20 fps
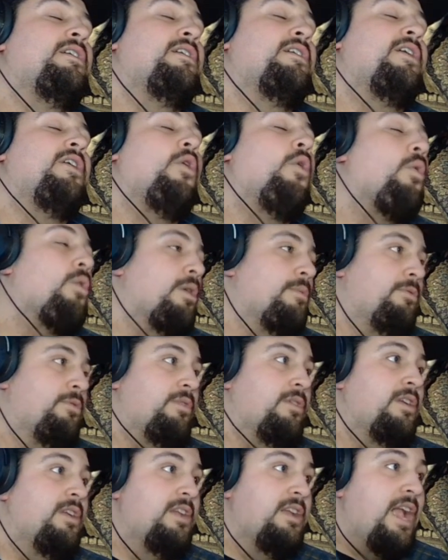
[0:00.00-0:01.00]

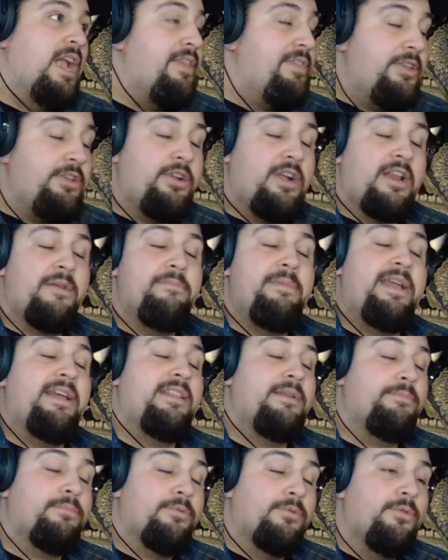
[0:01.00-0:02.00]
horrible. And then you got to mail
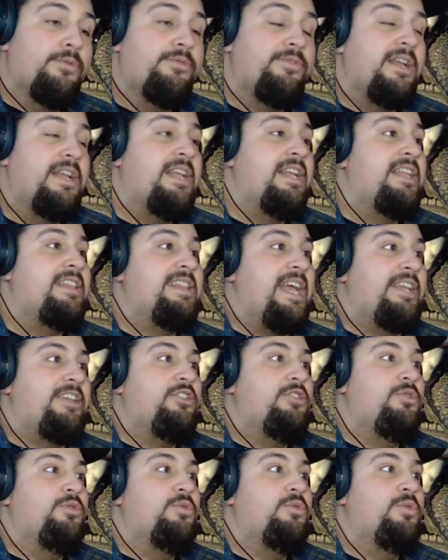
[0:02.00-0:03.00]
in proof that
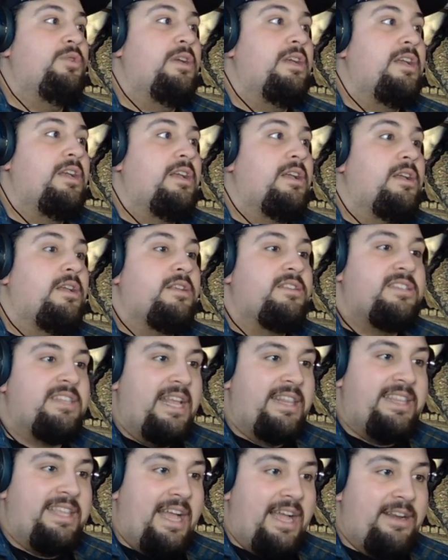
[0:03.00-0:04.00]
you
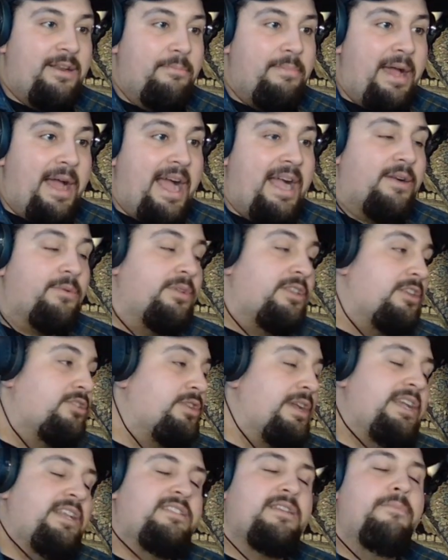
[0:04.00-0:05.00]
sent the item back
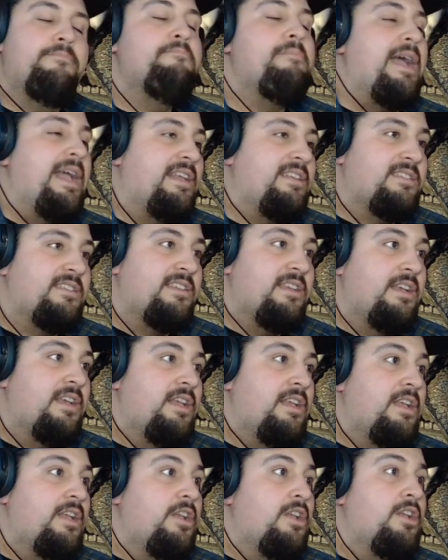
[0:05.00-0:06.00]
it's a mess.
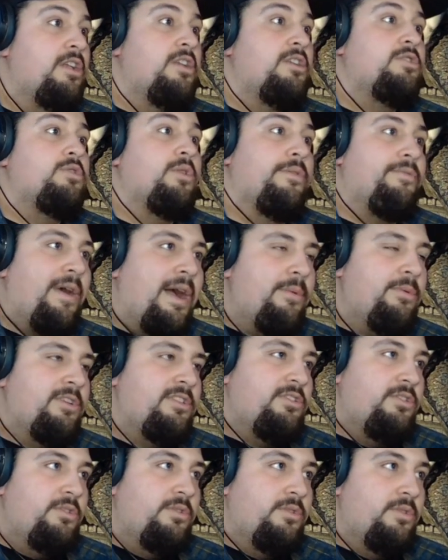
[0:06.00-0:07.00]
So if I
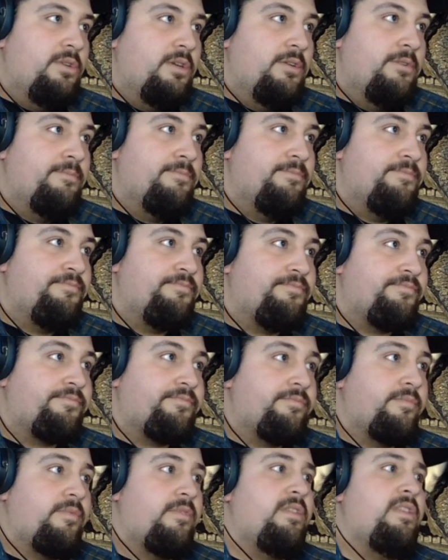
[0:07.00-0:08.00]
was you,
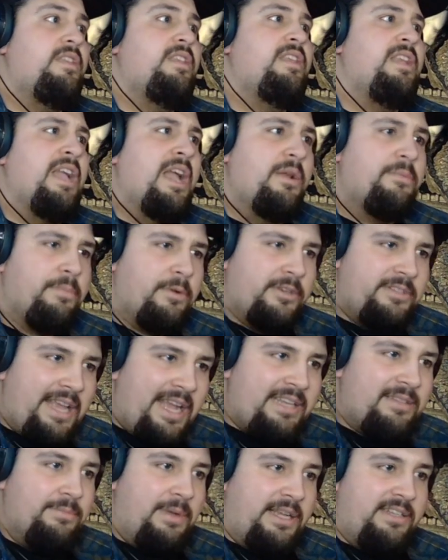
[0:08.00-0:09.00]
I'd
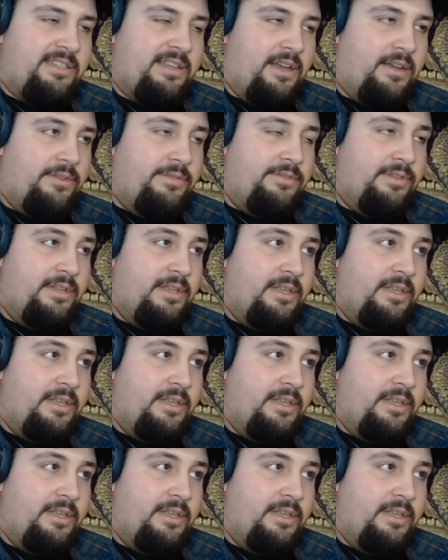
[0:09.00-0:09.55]
protect myself